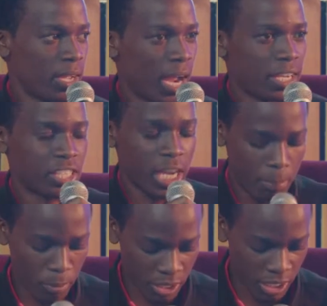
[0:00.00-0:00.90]
a
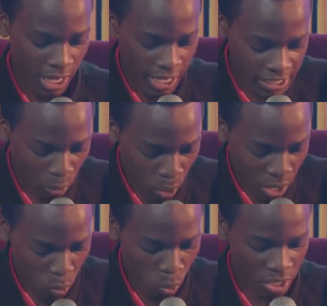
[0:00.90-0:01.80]
disciple indeed, he's the
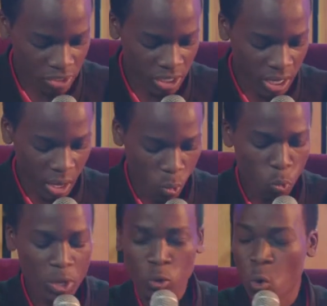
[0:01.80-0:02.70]
one who
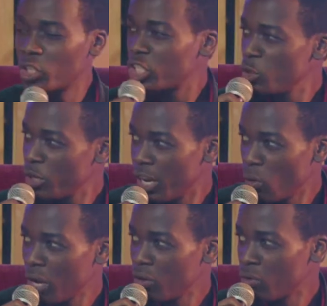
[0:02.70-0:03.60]
will continue in the
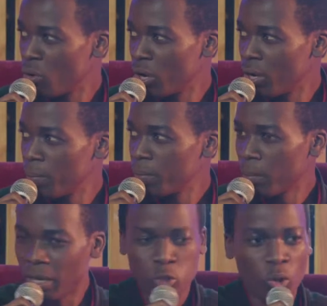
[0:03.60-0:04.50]
word of God.
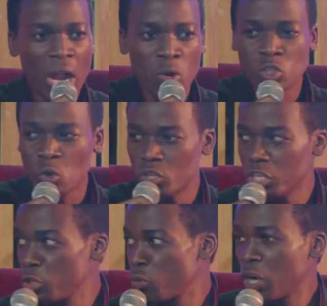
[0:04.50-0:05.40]
But you cannot
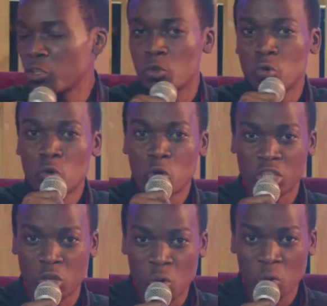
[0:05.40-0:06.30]
continue in what you do
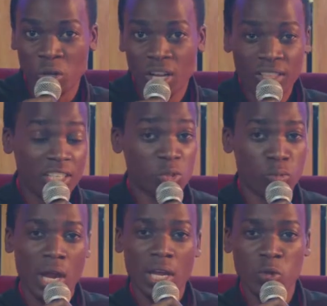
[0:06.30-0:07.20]
not know. That is
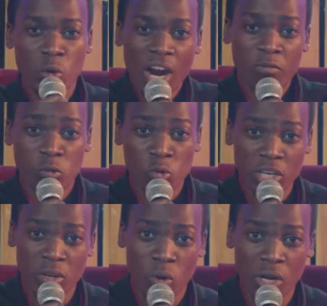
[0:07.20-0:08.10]
why you have to
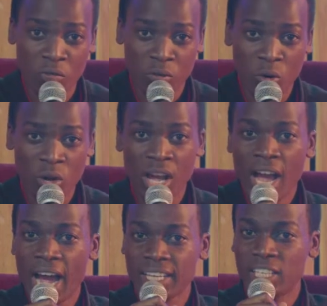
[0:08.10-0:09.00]
read the word of God
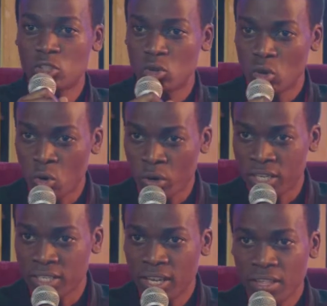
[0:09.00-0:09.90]
and get to know
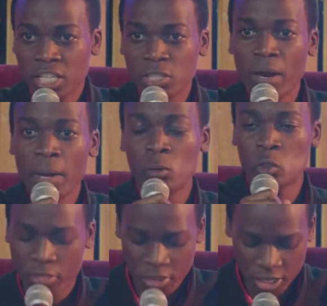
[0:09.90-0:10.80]
it. These Bible
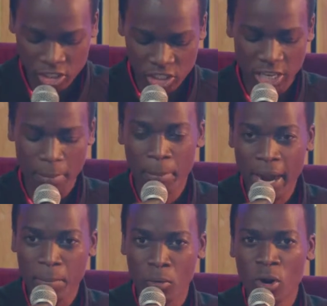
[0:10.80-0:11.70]
things in the
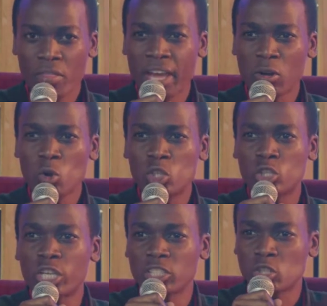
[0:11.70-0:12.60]
Bible, they are
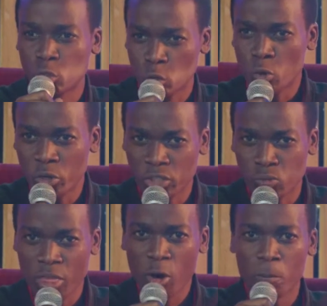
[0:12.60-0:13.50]
not just stories
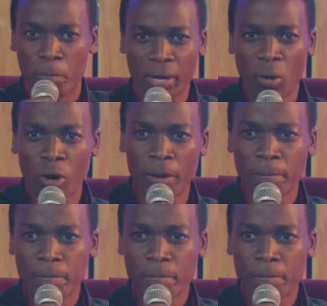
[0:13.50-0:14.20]
without power.